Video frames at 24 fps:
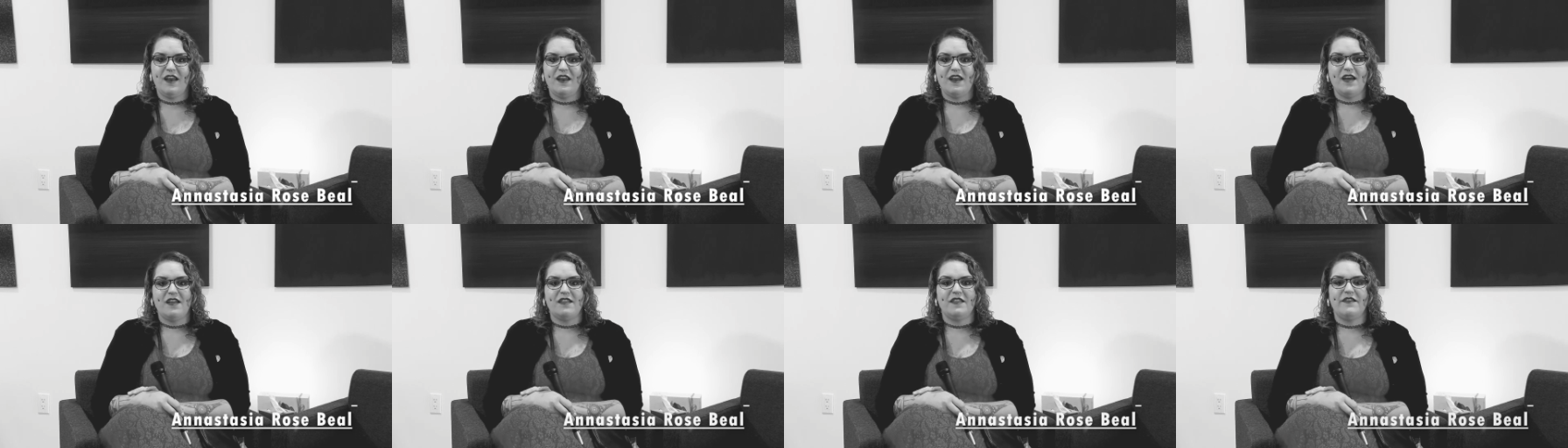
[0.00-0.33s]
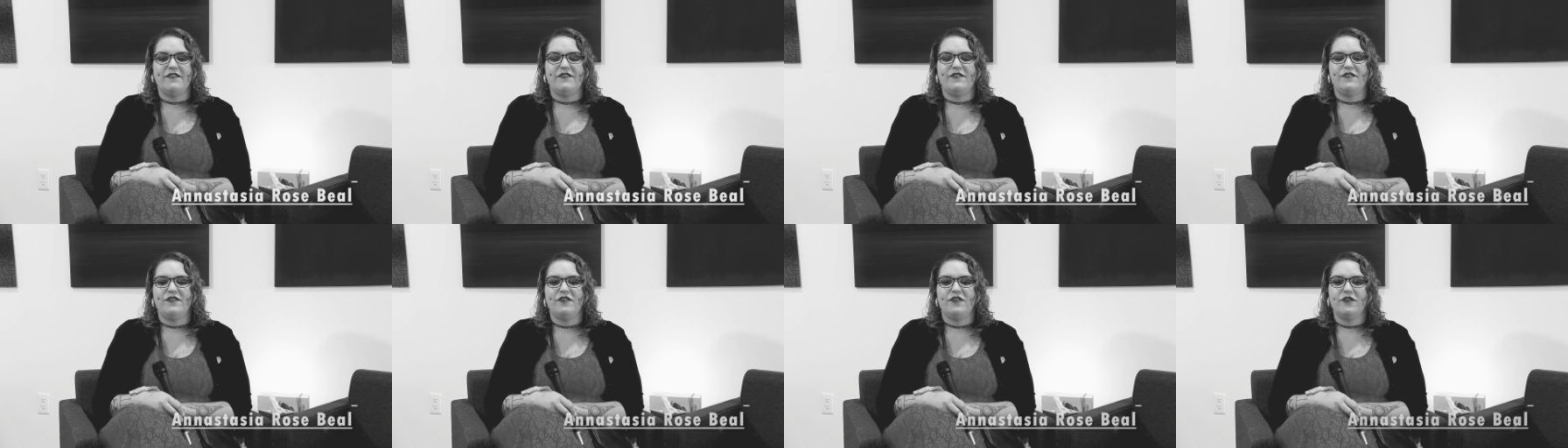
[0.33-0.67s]
and I
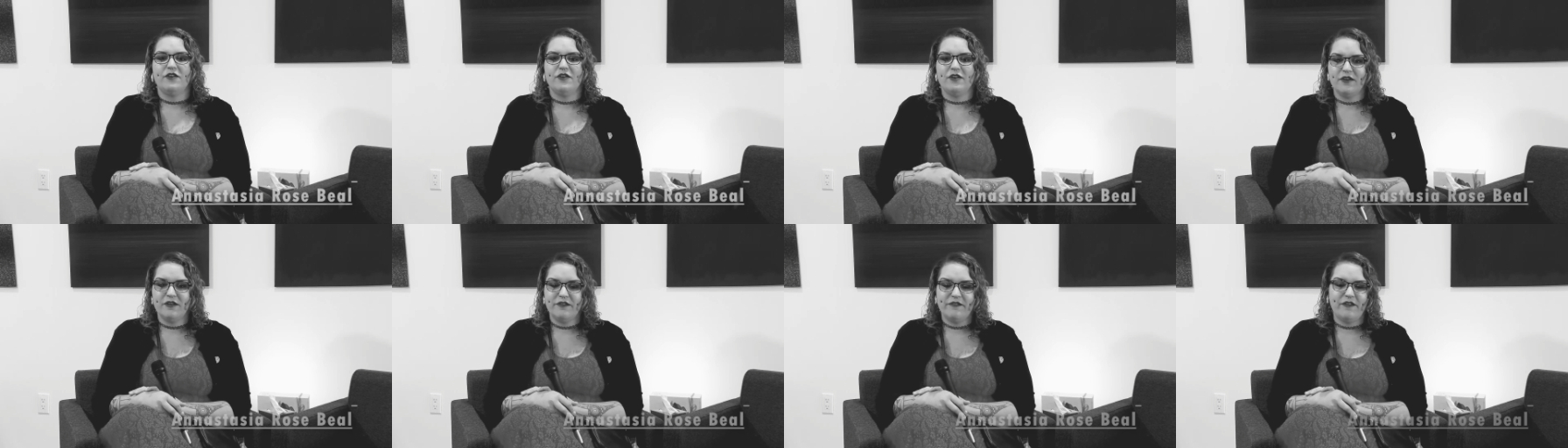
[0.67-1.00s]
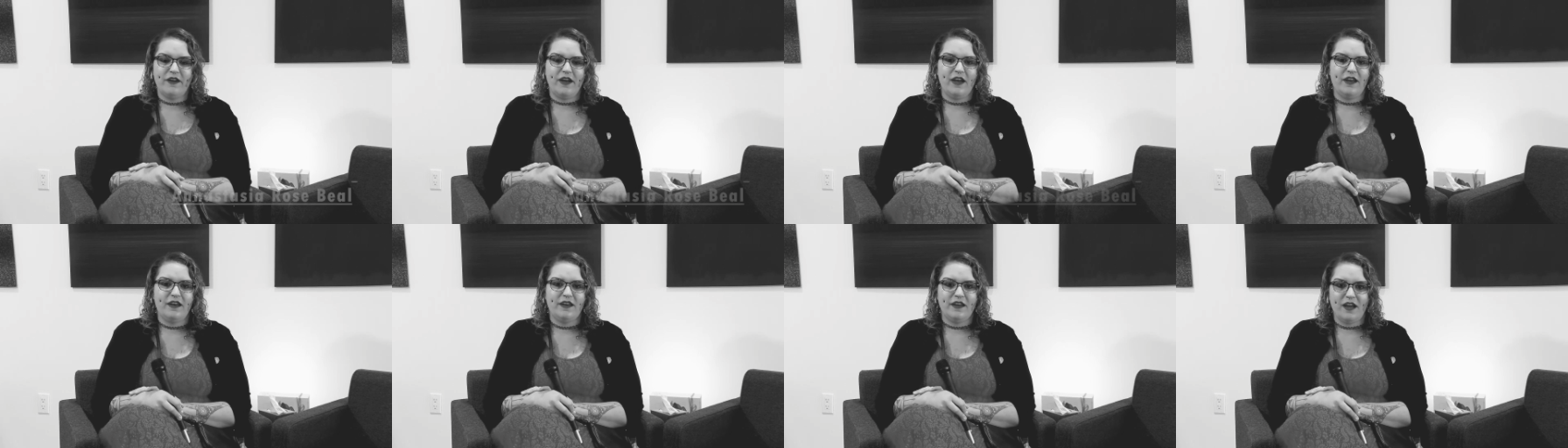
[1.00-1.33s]
live in
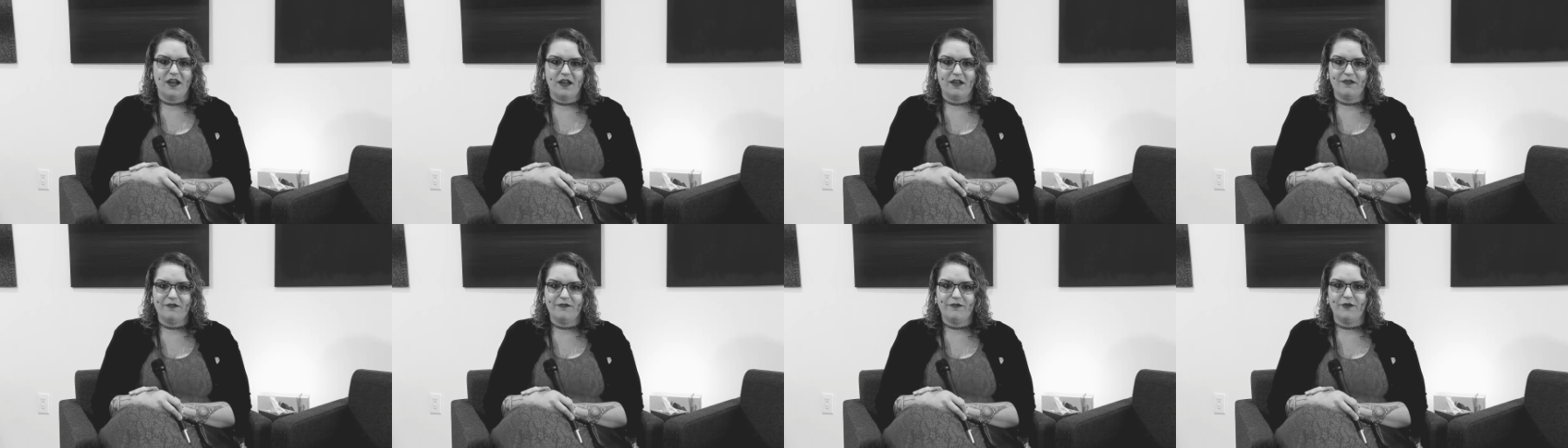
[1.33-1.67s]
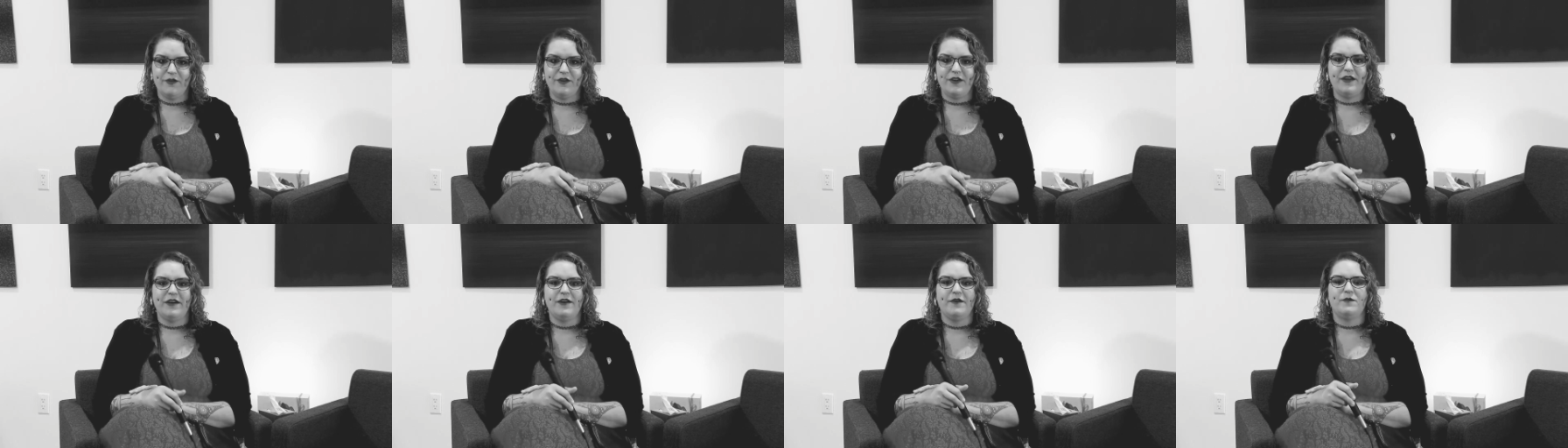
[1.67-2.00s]
Irvine,
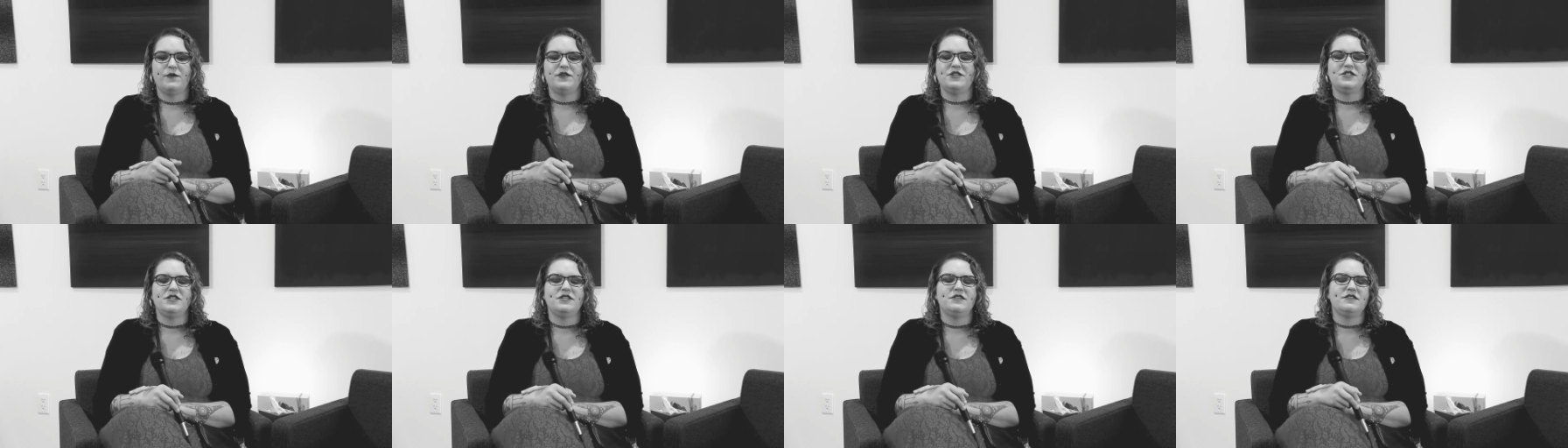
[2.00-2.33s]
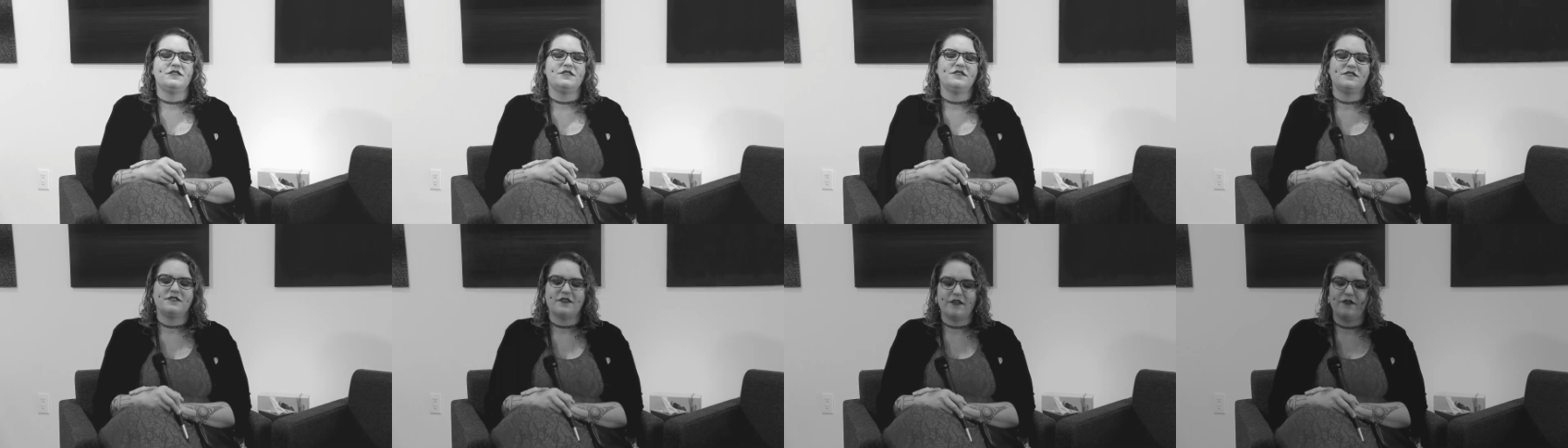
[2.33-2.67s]
California, which is
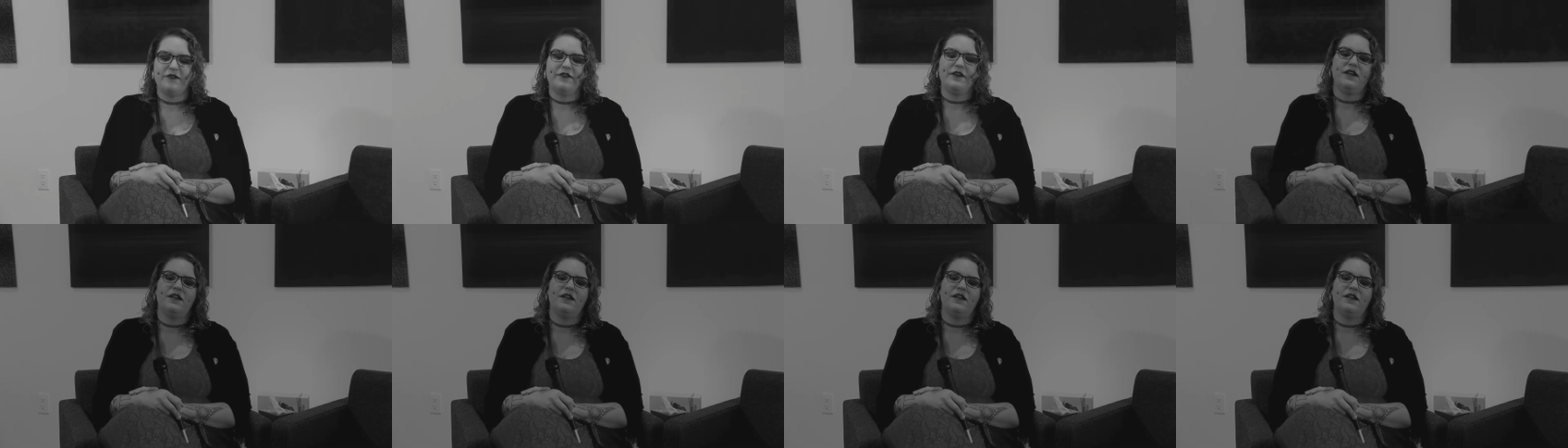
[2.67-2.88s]
in Southern